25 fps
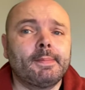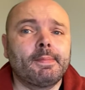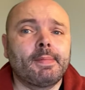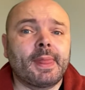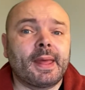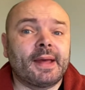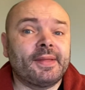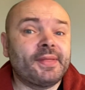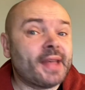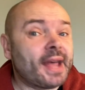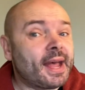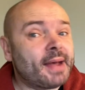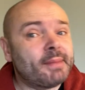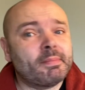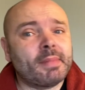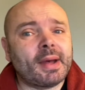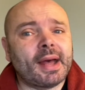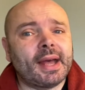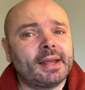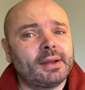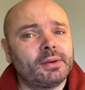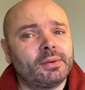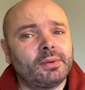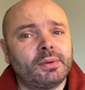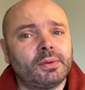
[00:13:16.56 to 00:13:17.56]
And that
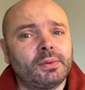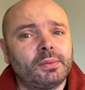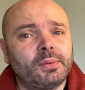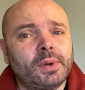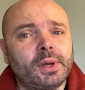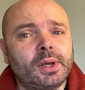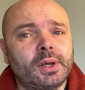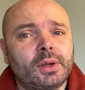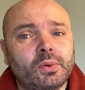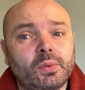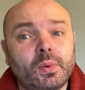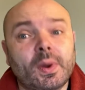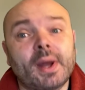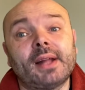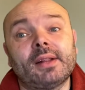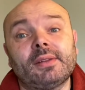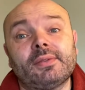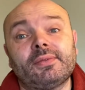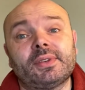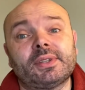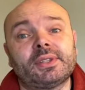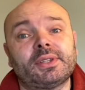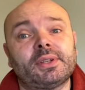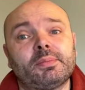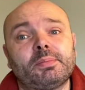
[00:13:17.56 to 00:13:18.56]
might work well
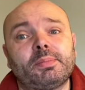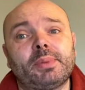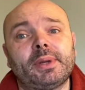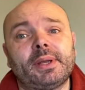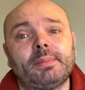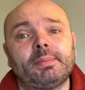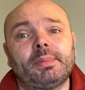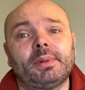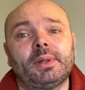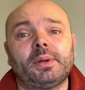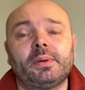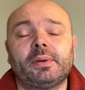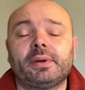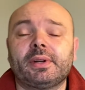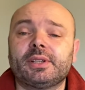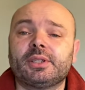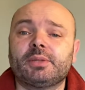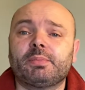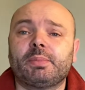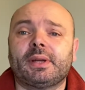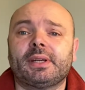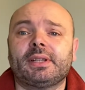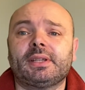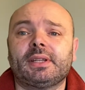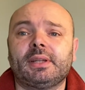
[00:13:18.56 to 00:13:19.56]
for some people who are
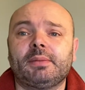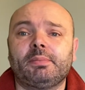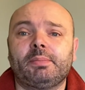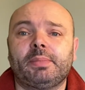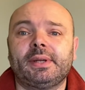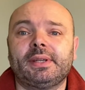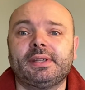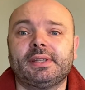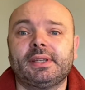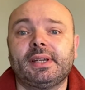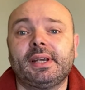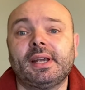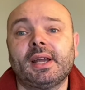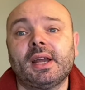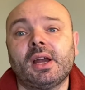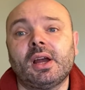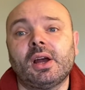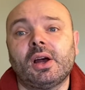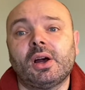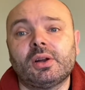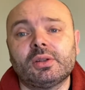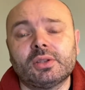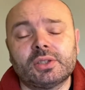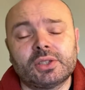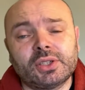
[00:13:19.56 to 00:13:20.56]
especially busy
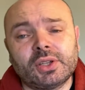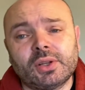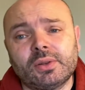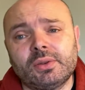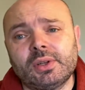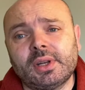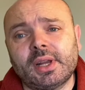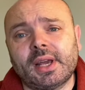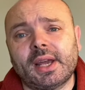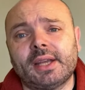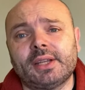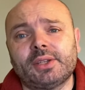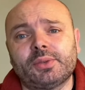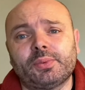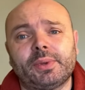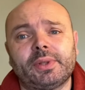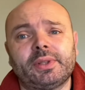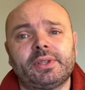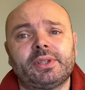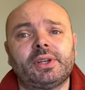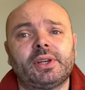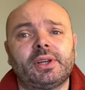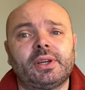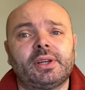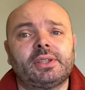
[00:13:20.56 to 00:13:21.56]
on Sundays with
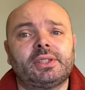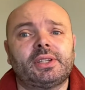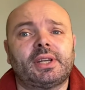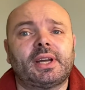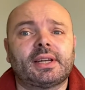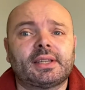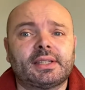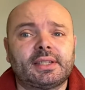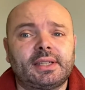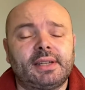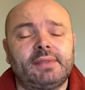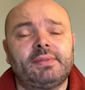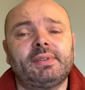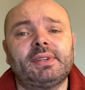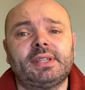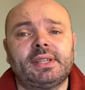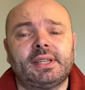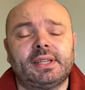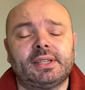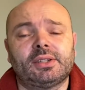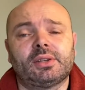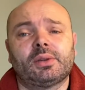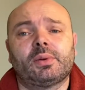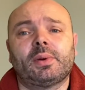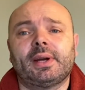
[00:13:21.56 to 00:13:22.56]
church
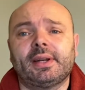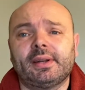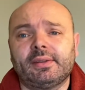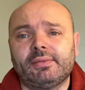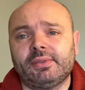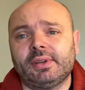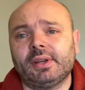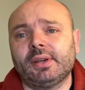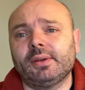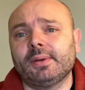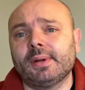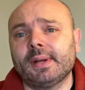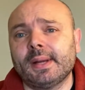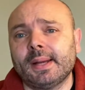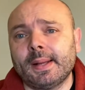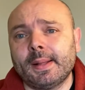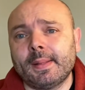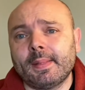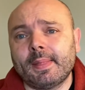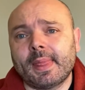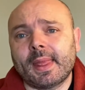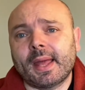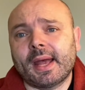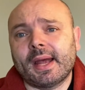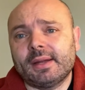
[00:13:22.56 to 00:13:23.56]
activities. Quite a few
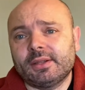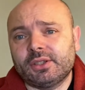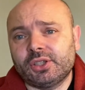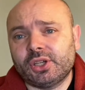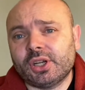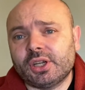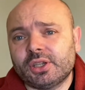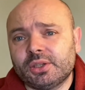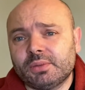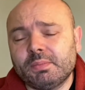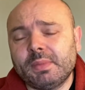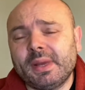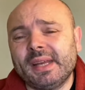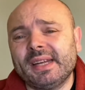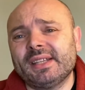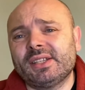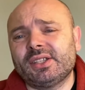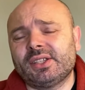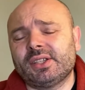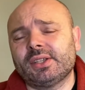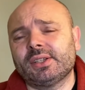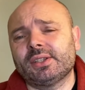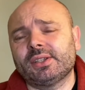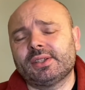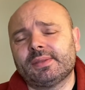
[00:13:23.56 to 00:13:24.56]
church
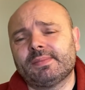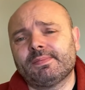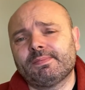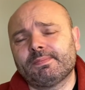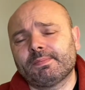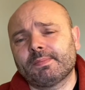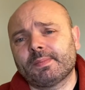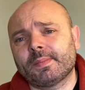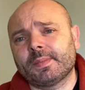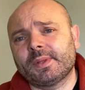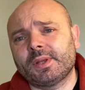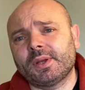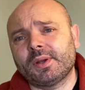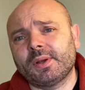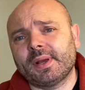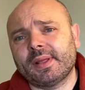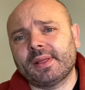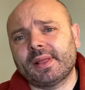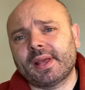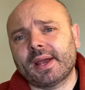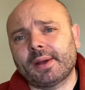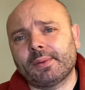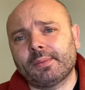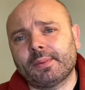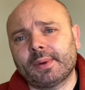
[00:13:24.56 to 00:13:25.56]
ministers do it
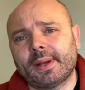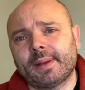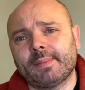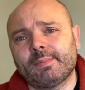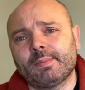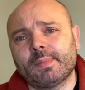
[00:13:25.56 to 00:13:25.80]
that way.